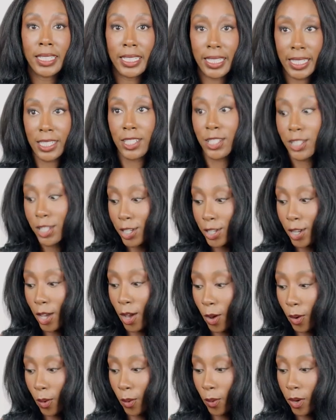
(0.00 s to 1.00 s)
get to
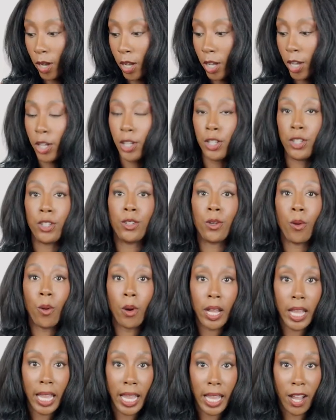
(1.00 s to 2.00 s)
know
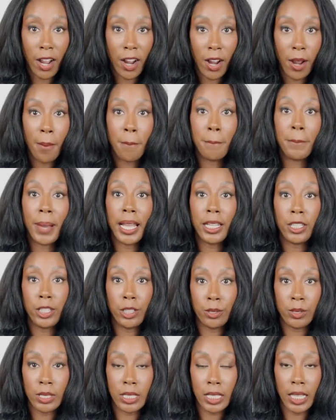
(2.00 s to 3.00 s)
your hair by
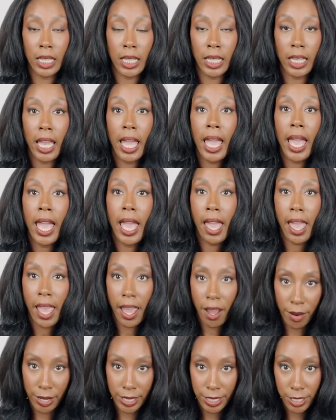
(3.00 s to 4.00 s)
using
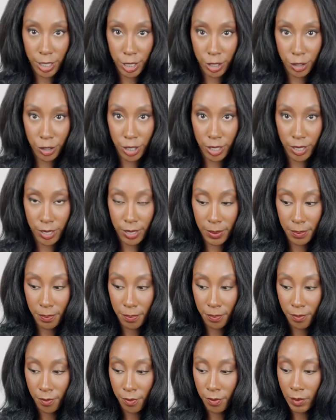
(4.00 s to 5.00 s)
hair extensions.
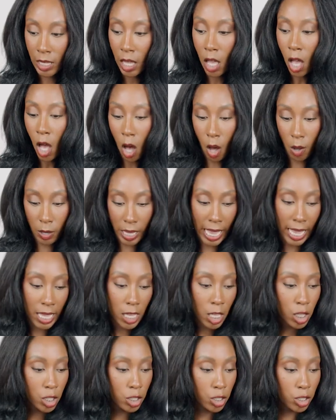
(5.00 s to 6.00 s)
Okay,
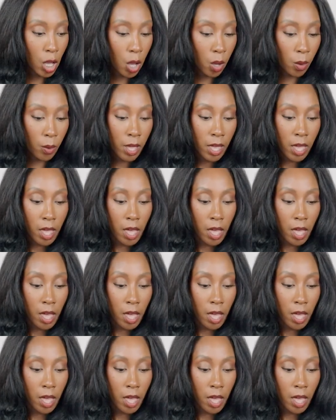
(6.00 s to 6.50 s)
so